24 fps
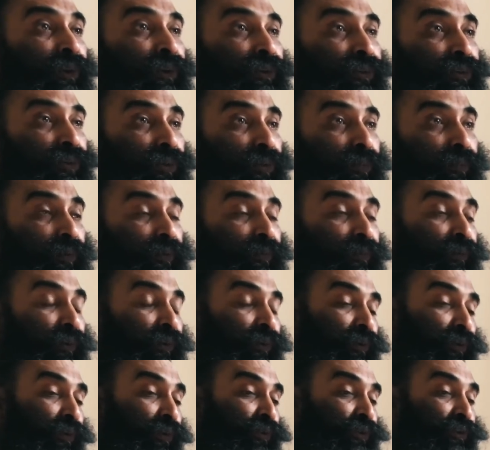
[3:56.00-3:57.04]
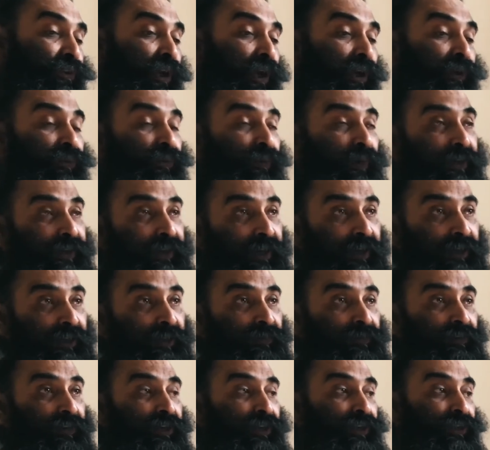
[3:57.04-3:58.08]
So before you start to any
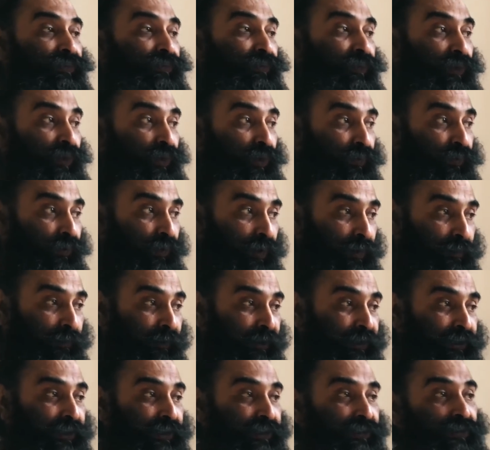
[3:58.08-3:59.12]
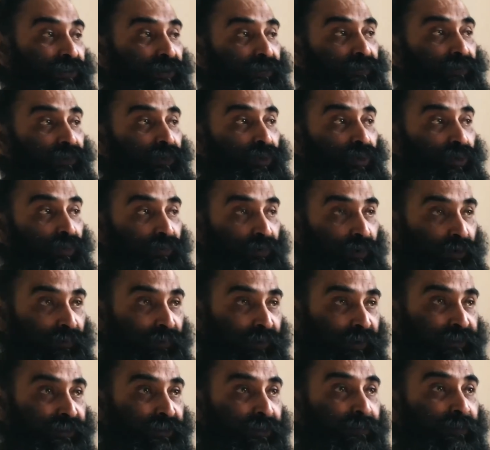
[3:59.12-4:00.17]
activities, we go for meditation, we go for
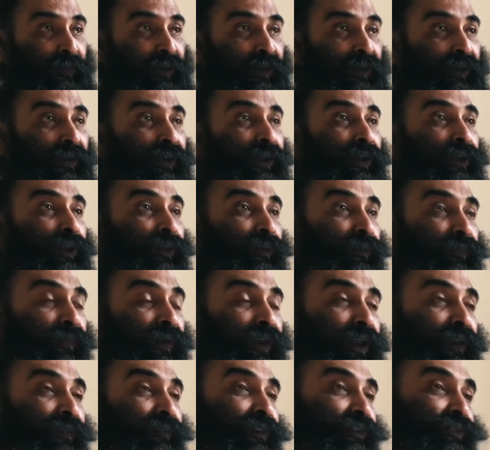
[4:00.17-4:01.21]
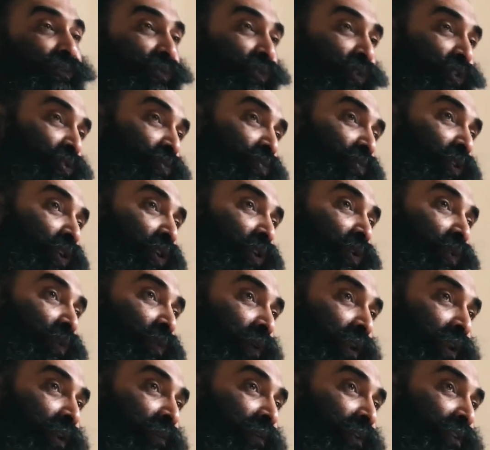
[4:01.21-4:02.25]
worshipping. When I was so small,
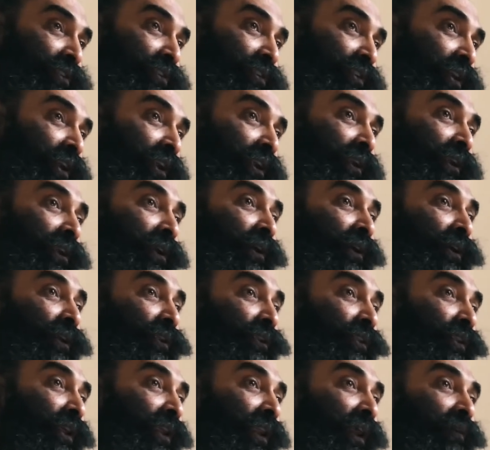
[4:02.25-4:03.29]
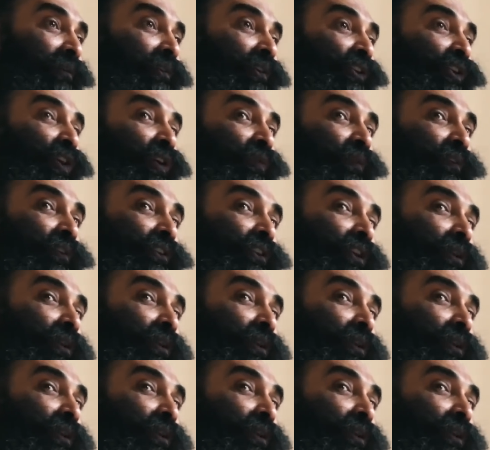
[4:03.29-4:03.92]
when I was a kid, then I was always